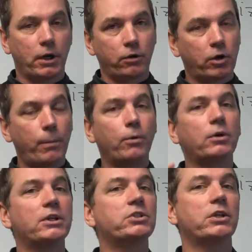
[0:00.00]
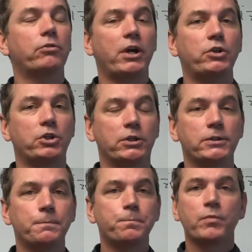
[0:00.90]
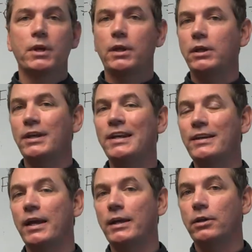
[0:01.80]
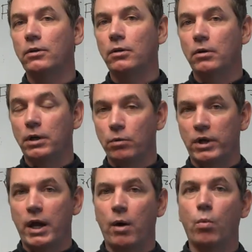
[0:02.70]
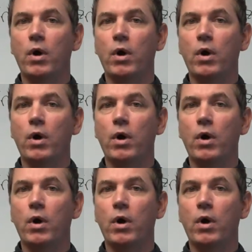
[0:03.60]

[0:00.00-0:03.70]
Now there are a couple of considerations that you need to take into account.